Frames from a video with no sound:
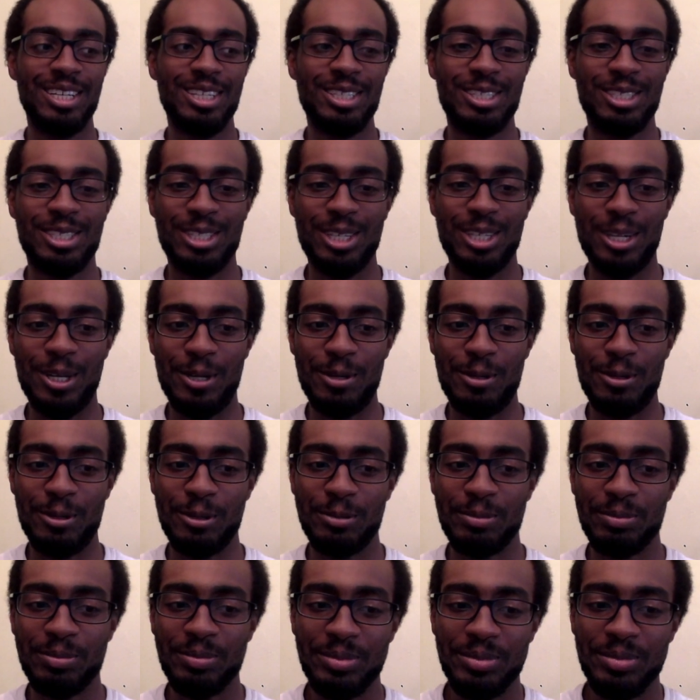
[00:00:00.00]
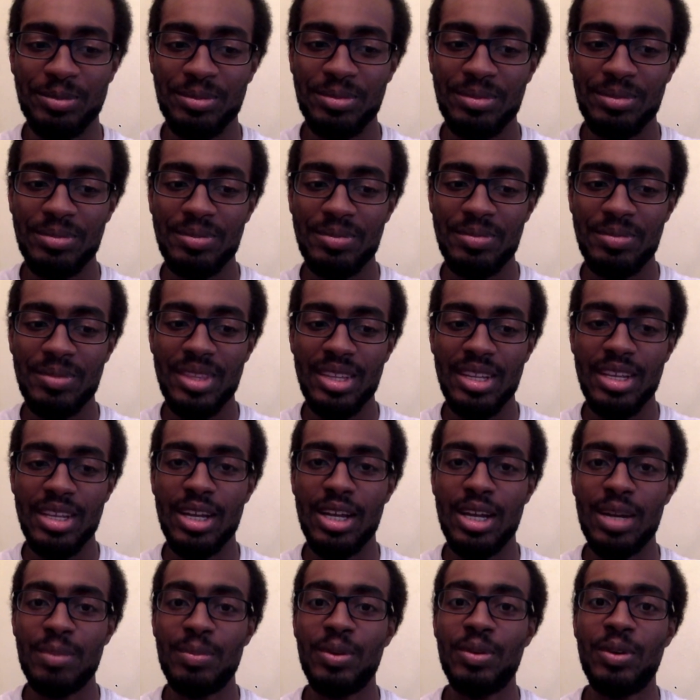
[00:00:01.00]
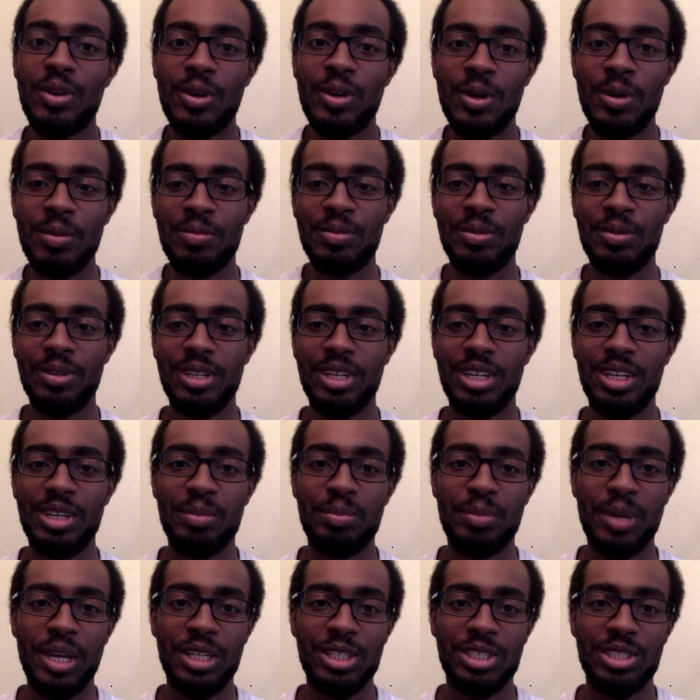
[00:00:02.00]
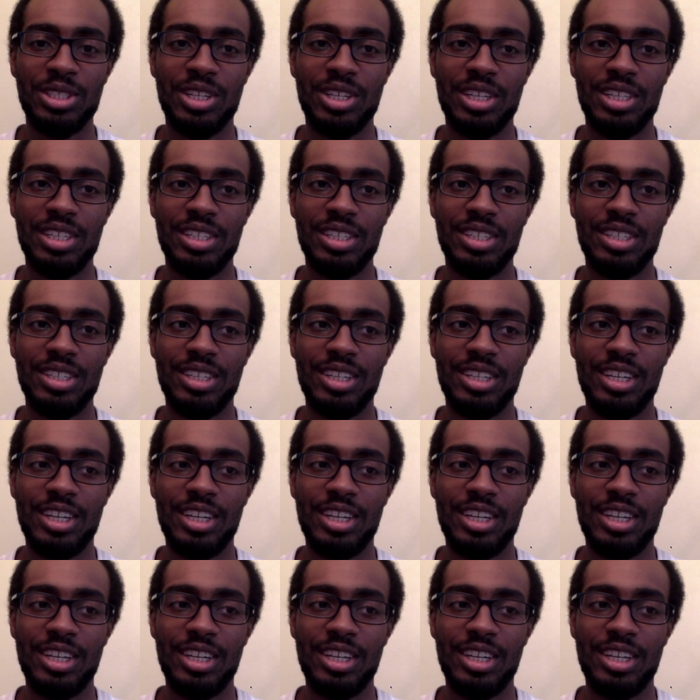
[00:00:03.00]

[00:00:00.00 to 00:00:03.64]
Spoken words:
So hopefully, based on